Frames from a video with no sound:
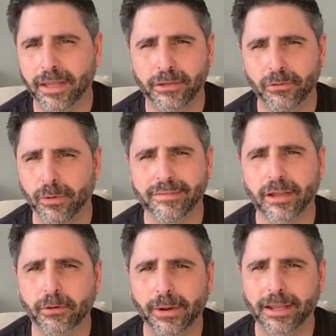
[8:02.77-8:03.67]
and you know, it's a
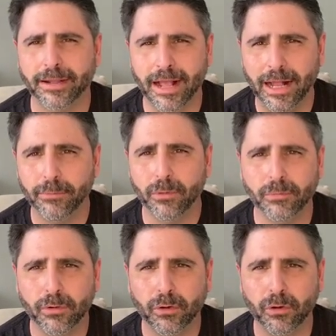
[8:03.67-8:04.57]
great
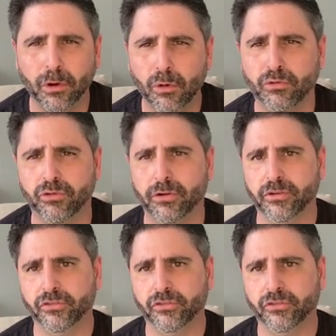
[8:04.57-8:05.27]
album closer.